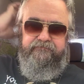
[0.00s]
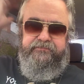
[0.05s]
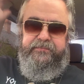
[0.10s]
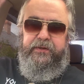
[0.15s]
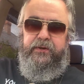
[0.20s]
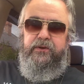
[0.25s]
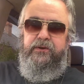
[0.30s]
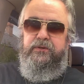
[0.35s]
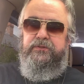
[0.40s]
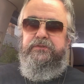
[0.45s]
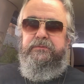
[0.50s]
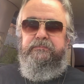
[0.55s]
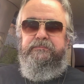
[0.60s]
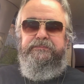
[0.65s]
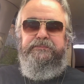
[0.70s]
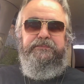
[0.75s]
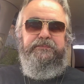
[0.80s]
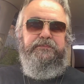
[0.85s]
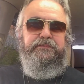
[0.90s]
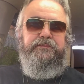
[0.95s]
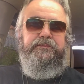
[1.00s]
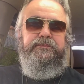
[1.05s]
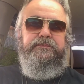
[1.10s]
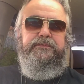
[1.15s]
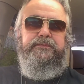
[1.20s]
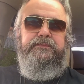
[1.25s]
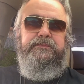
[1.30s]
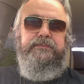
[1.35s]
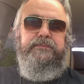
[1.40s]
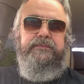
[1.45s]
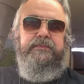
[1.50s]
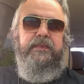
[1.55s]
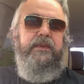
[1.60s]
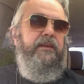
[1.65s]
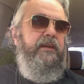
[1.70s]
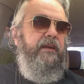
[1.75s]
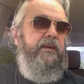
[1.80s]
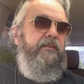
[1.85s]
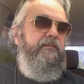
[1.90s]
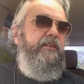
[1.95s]
They're awesome.
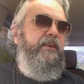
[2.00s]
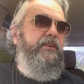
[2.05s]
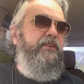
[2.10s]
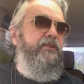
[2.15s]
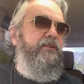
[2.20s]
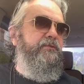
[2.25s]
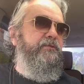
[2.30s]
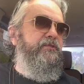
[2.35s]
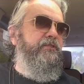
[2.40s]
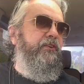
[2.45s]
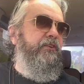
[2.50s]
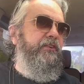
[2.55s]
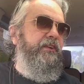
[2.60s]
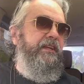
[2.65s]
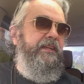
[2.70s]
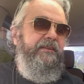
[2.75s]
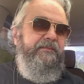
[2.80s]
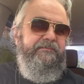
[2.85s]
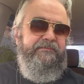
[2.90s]
Thank you, Shawnee.